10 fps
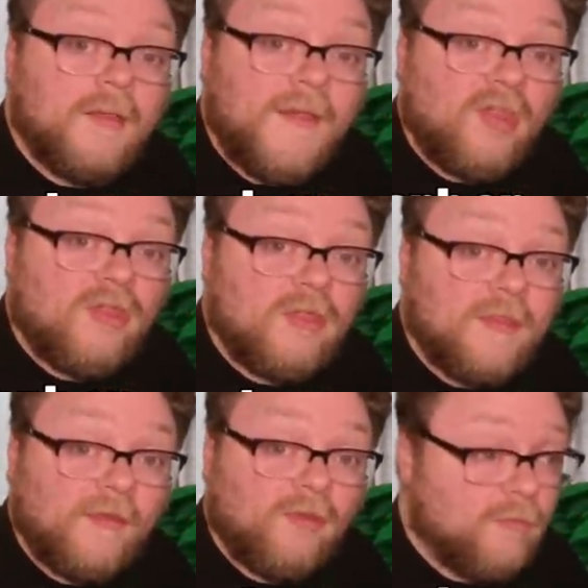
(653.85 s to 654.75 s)

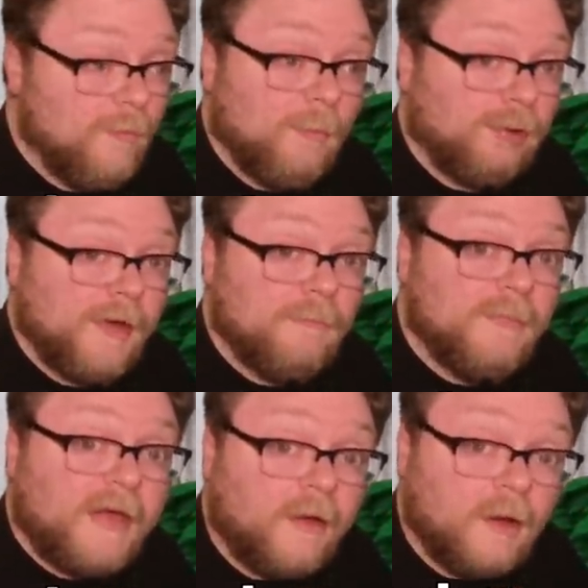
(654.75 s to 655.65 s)
that's my bread
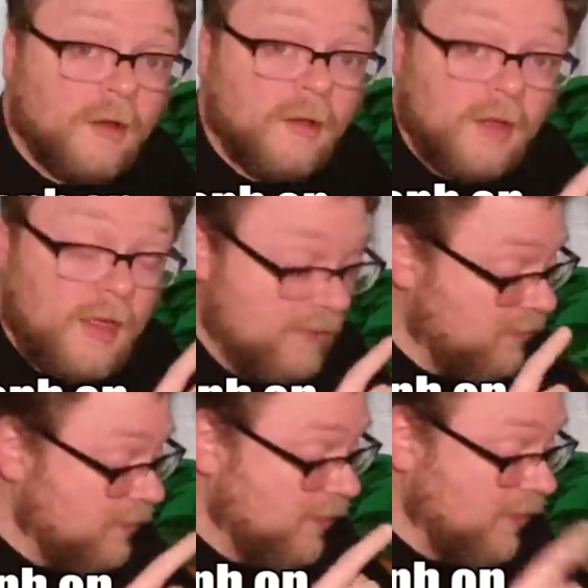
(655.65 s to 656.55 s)
and butter.
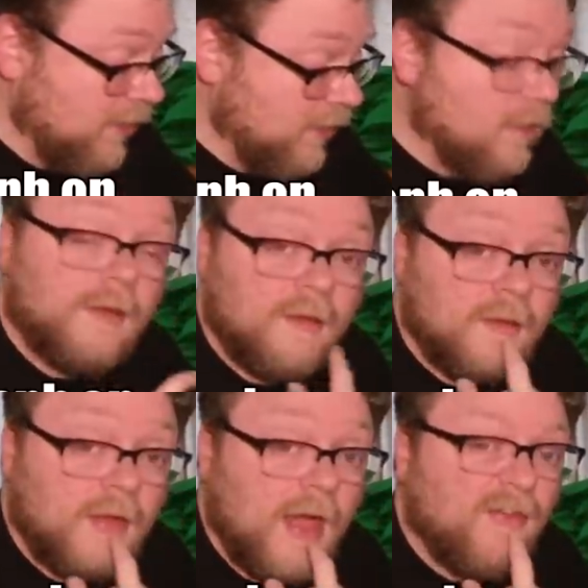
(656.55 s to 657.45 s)
And I
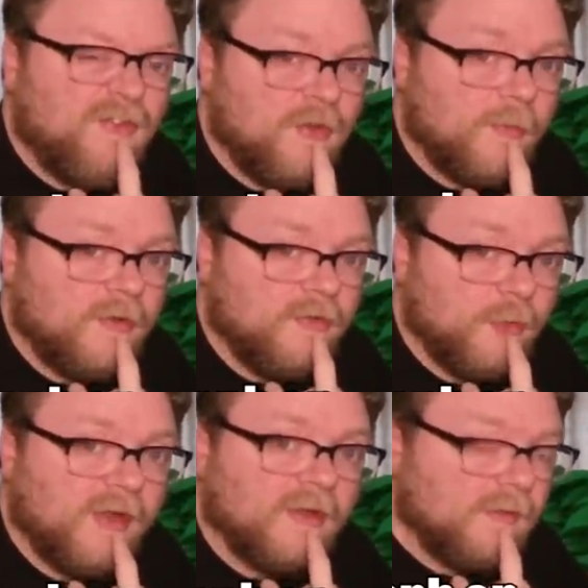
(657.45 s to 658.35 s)
see what you're
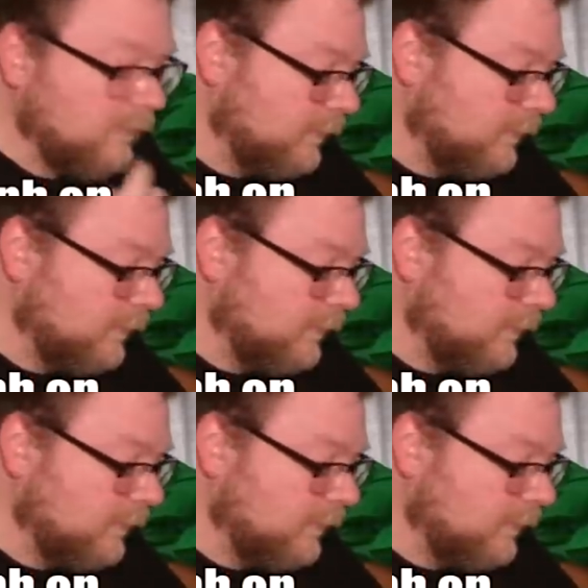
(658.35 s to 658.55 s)
doing.